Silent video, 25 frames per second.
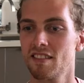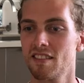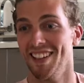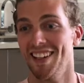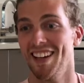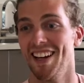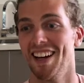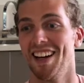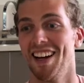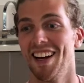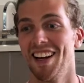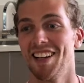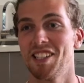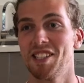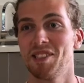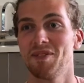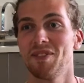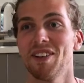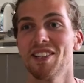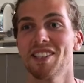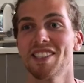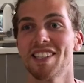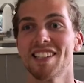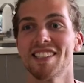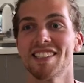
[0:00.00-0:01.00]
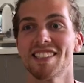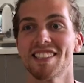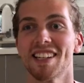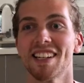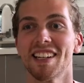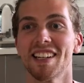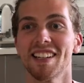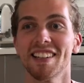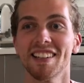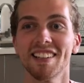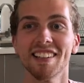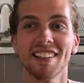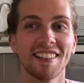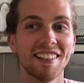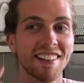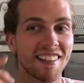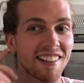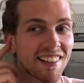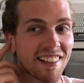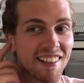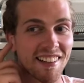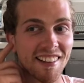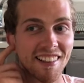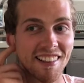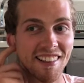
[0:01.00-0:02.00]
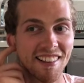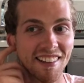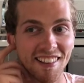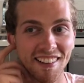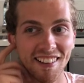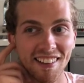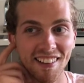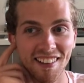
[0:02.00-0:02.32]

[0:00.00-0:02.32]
Yeah. How do you spell Sensei? I think it's,